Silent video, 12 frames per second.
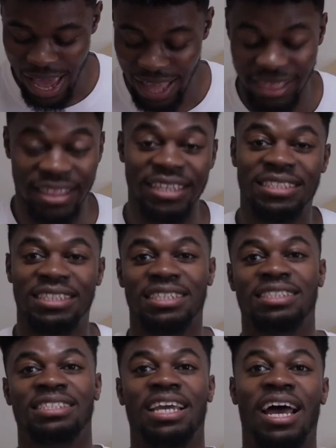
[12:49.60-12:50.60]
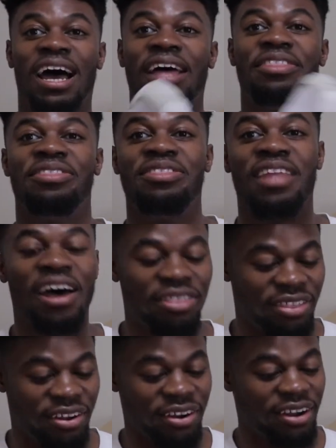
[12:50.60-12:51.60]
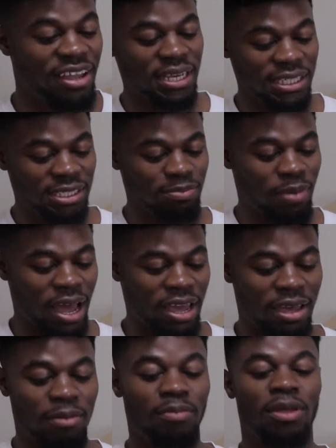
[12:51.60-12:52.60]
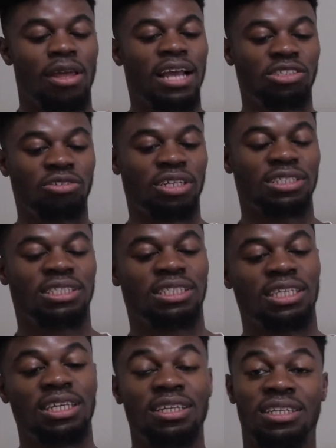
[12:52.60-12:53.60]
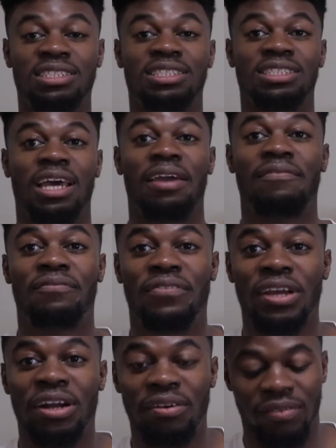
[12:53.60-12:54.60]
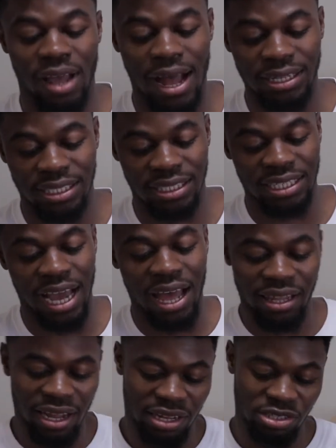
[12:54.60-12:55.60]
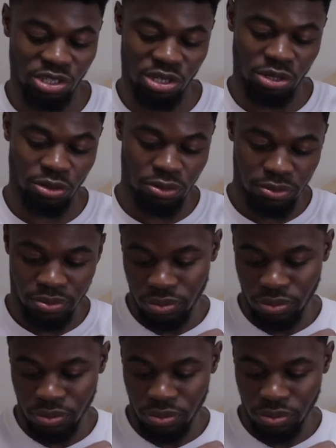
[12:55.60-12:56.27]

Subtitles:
And this is yet another piece by him. As you can see, this is a Fear of God Skylon 2.